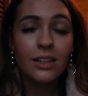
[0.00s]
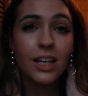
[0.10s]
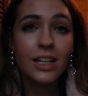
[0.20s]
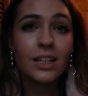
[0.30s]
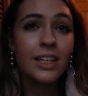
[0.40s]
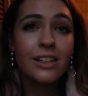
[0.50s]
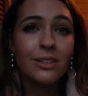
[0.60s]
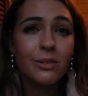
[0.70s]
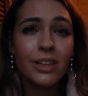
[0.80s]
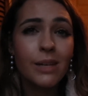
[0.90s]
that little
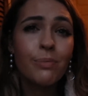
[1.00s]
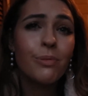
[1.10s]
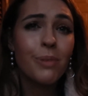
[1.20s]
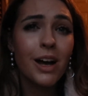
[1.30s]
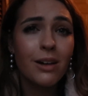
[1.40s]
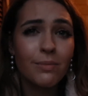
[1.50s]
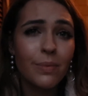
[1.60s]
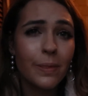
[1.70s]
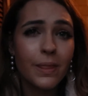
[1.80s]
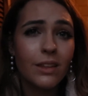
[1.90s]
lip
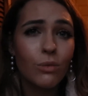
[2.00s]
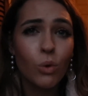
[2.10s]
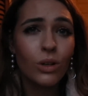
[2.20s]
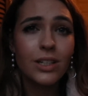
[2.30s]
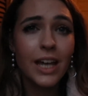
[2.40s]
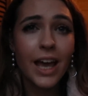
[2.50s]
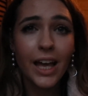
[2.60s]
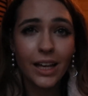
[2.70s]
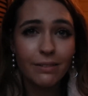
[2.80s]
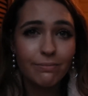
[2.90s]
balm one
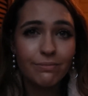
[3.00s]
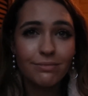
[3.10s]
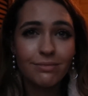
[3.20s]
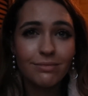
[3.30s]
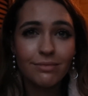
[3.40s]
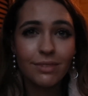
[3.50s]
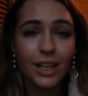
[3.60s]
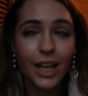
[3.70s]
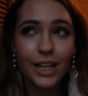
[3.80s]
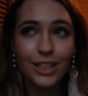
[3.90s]
day?
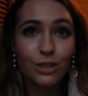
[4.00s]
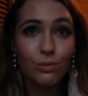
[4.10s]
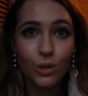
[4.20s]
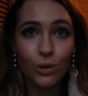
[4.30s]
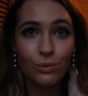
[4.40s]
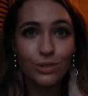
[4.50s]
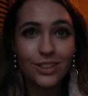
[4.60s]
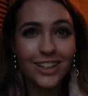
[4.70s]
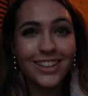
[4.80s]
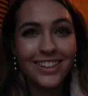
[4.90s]
Like, you don't.
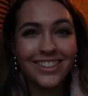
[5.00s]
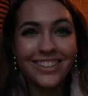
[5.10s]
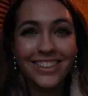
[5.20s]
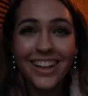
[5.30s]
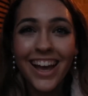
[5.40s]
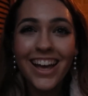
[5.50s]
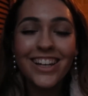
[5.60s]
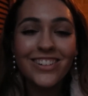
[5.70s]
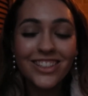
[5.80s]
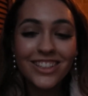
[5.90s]

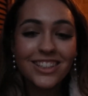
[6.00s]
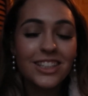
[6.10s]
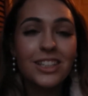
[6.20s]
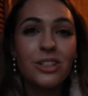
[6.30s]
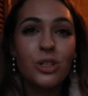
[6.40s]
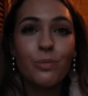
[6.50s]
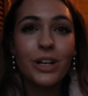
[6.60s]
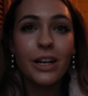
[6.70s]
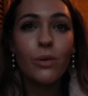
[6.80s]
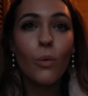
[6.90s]
you should
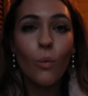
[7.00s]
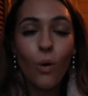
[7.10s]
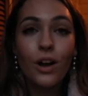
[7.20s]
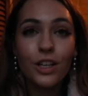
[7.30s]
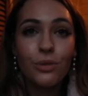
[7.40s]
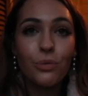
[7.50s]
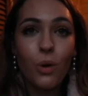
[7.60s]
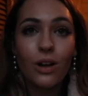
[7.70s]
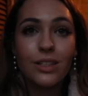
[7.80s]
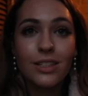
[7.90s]
bring in what you
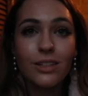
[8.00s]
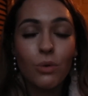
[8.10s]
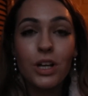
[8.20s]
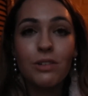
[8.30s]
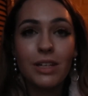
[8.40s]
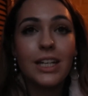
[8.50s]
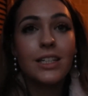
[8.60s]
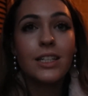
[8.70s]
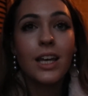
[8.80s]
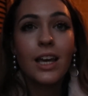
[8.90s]
want, what you
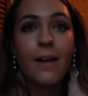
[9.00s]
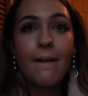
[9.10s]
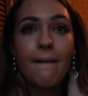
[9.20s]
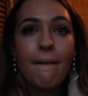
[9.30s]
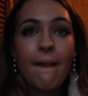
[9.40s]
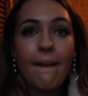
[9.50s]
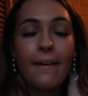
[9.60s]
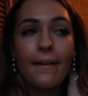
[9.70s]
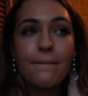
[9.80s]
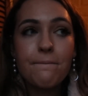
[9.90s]
need. Like,